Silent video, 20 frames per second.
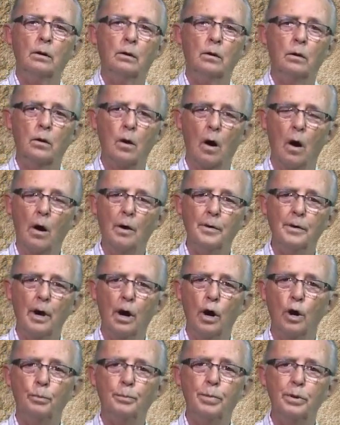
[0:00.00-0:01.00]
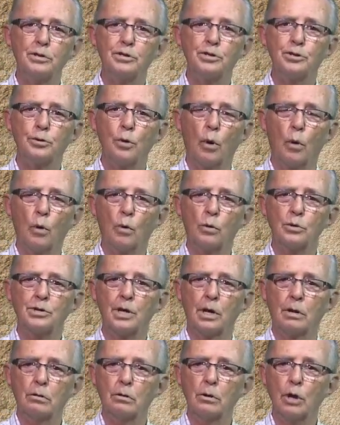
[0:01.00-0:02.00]
God opens doors
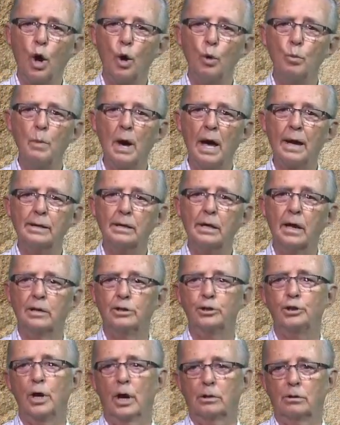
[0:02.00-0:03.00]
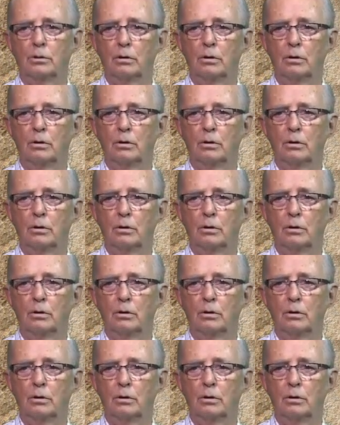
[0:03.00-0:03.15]
that no man can shut.